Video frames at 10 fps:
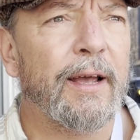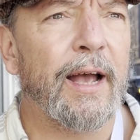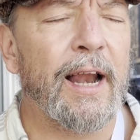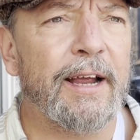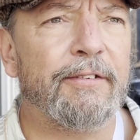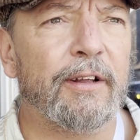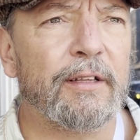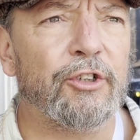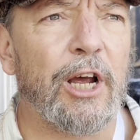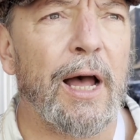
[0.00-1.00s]
and I took
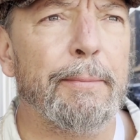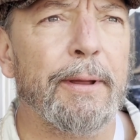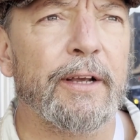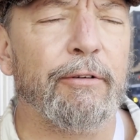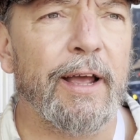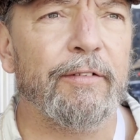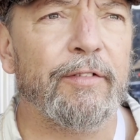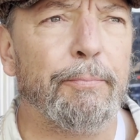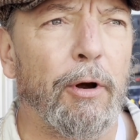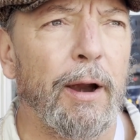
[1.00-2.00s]
the job in the creative
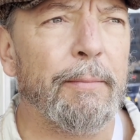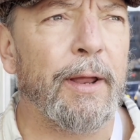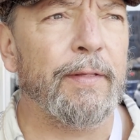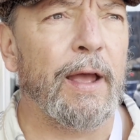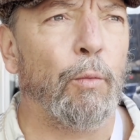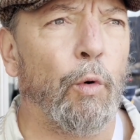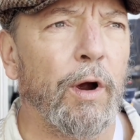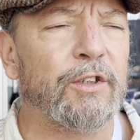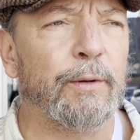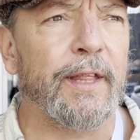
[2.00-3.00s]
department that
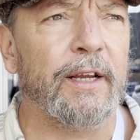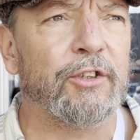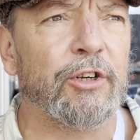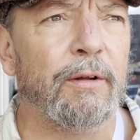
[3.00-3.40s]
works with the